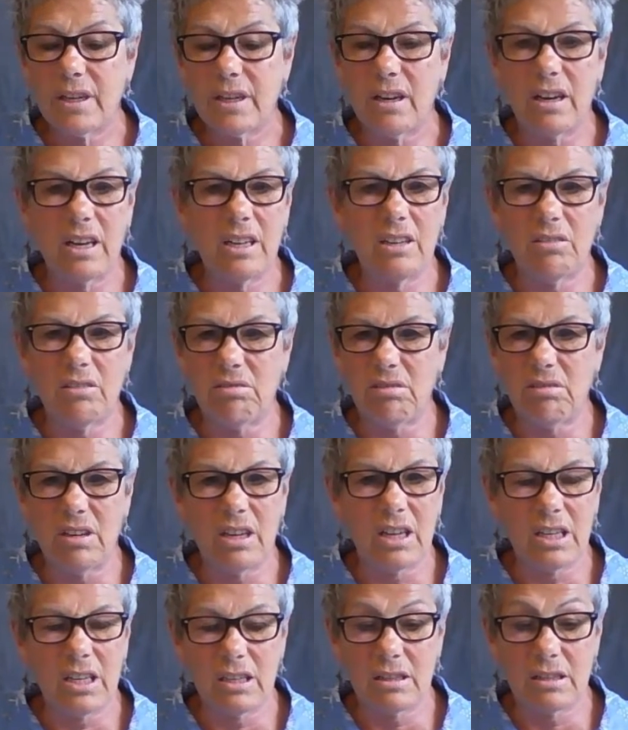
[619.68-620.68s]
"I don't
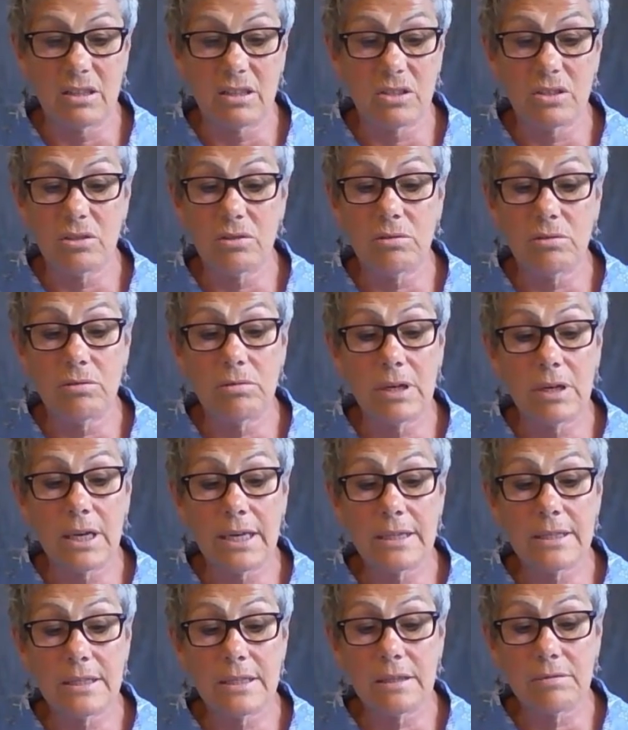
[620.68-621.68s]
like this school
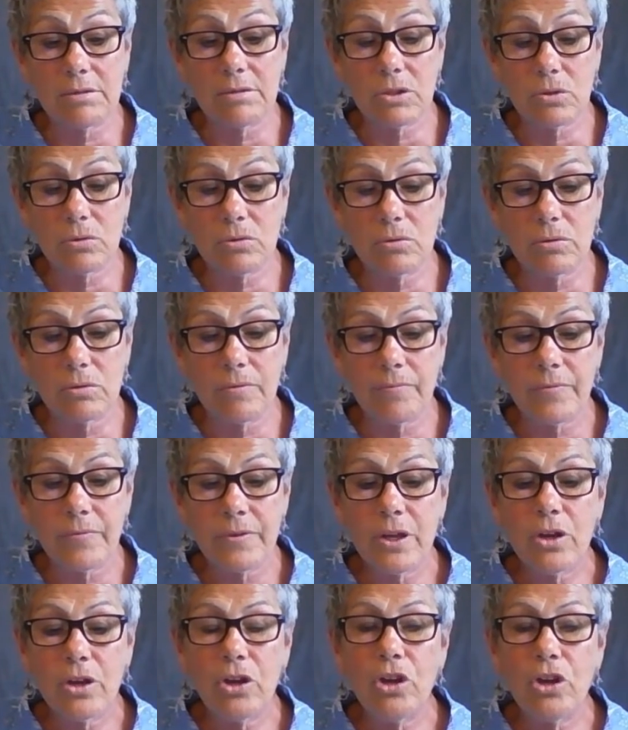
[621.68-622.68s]
idea at all."
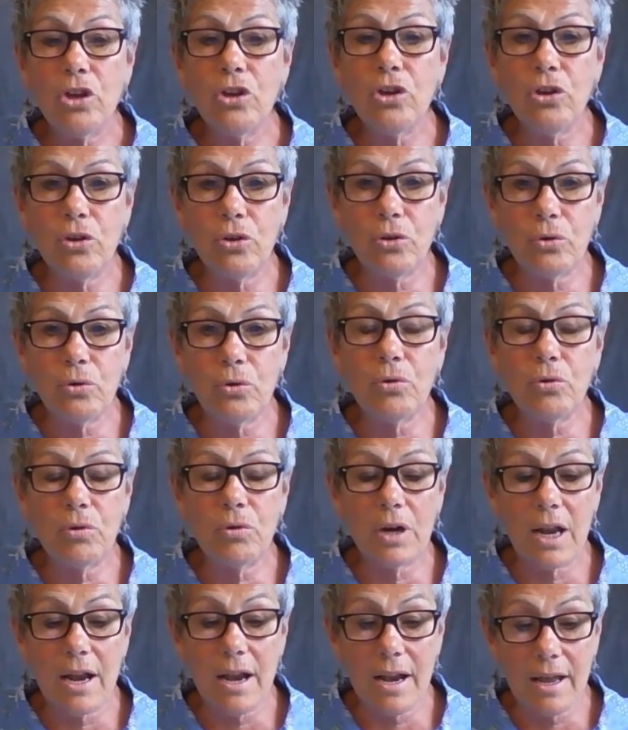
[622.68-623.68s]

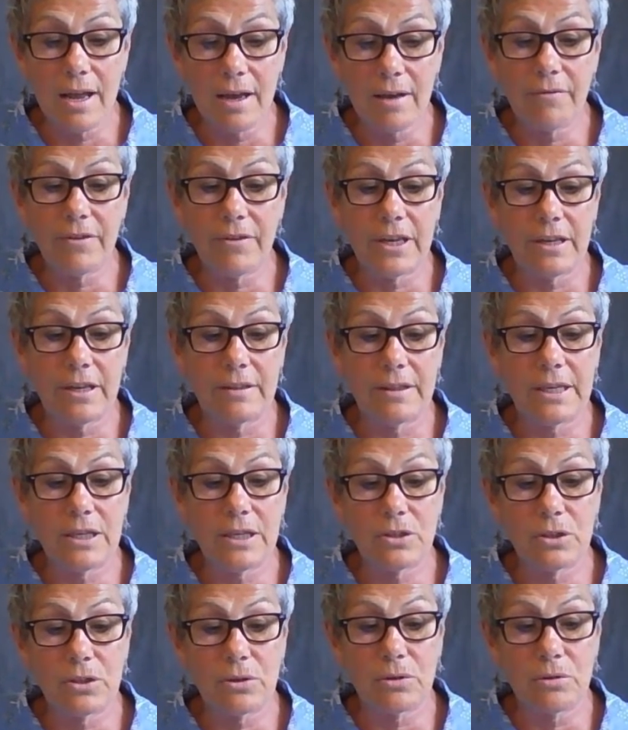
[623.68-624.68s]
"You'll love it," they
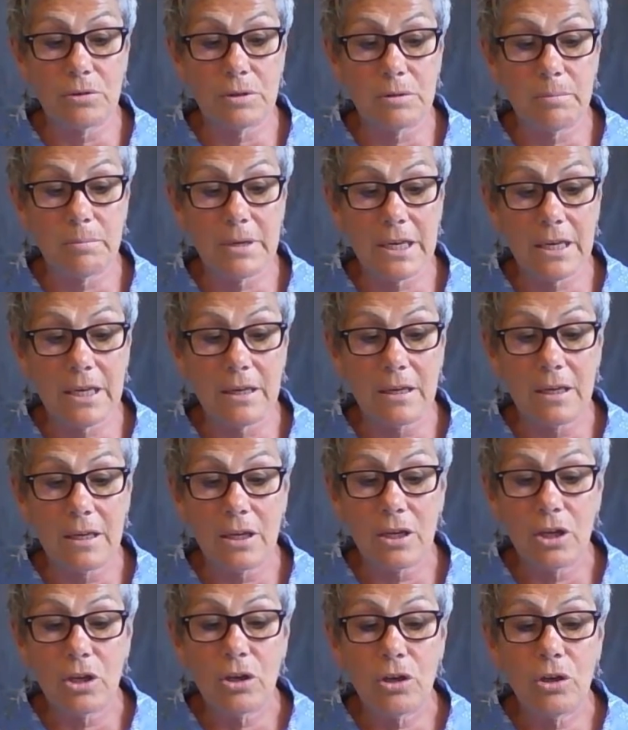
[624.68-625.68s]
told me.
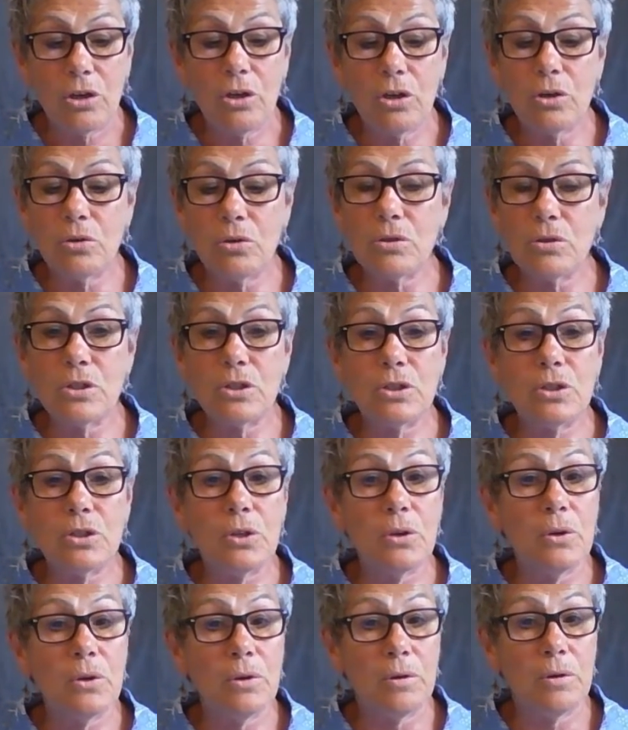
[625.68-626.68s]
"You'll
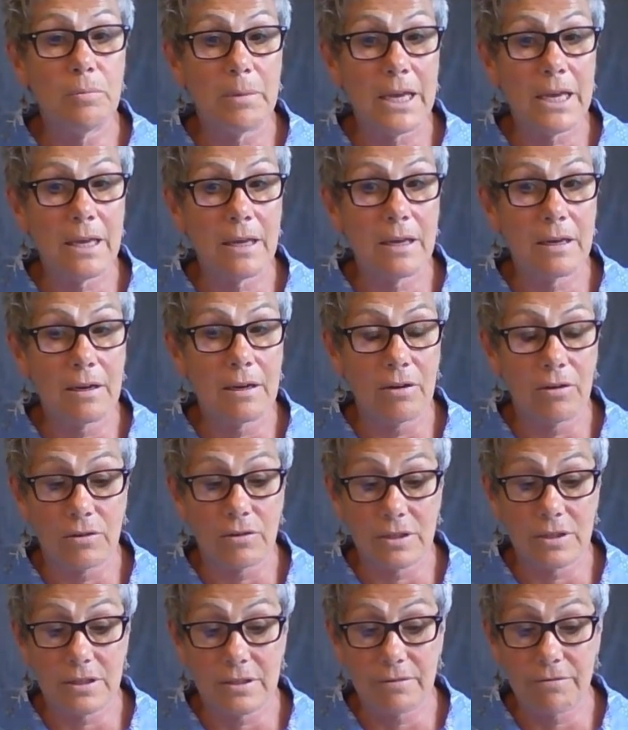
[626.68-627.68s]
soon make
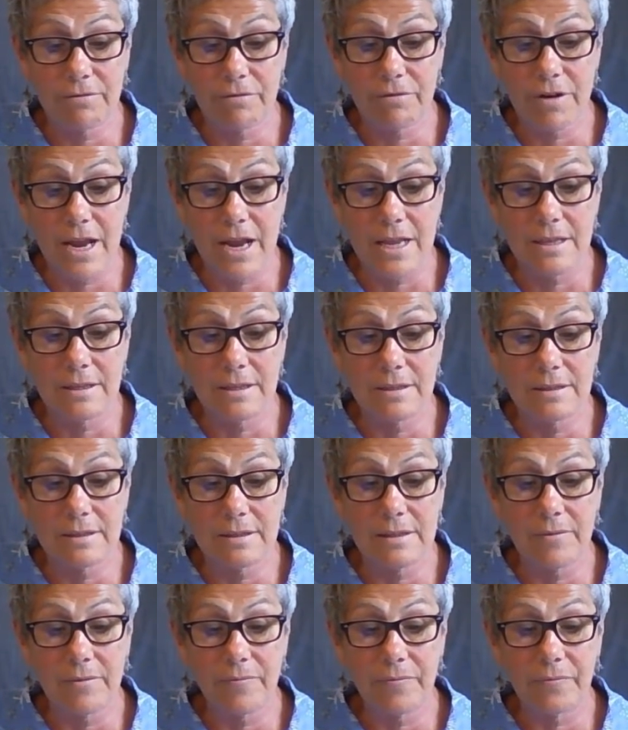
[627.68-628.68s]
lots of friends."